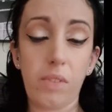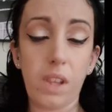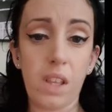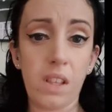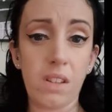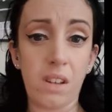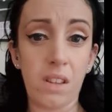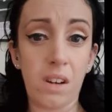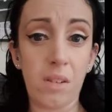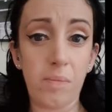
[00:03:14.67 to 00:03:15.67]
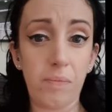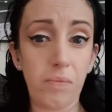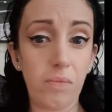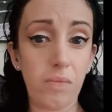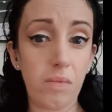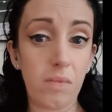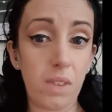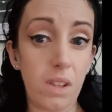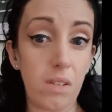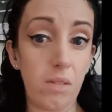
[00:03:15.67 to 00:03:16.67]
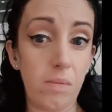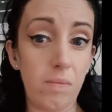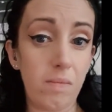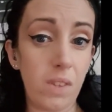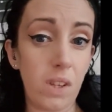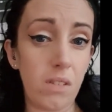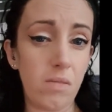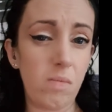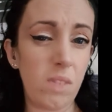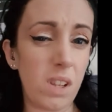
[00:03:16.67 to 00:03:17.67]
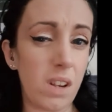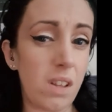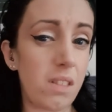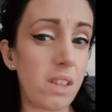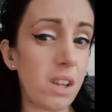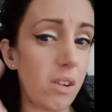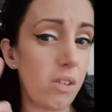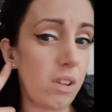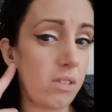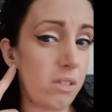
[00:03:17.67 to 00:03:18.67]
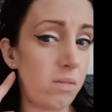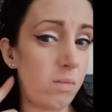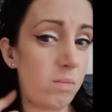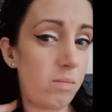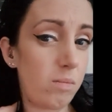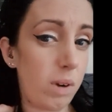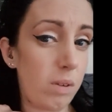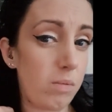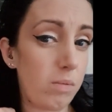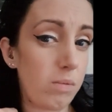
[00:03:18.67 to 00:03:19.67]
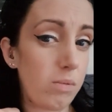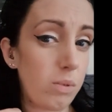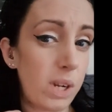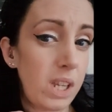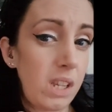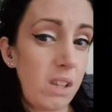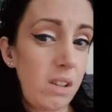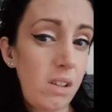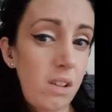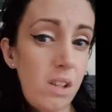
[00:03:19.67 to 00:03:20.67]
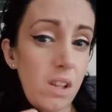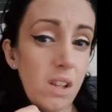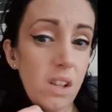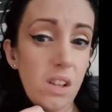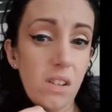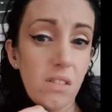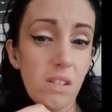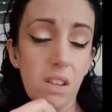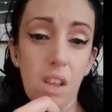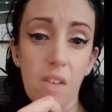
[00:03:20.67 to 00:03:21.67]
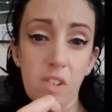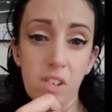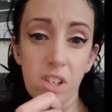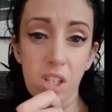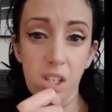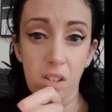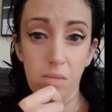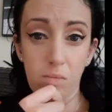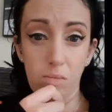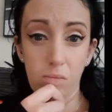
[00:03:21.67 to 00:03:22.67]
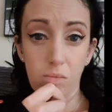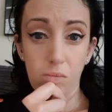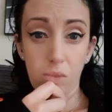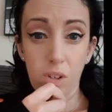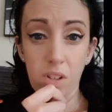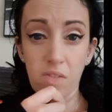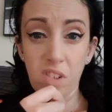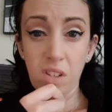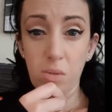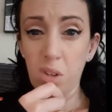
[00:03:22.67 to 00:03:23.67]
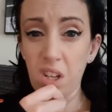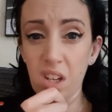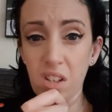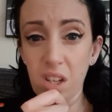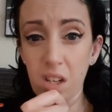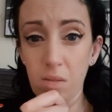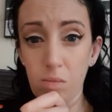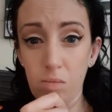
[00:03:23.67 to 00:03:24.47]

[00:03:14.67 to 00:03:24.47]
and things like that. So yeah, again, I think I got that done about 2017, 2018,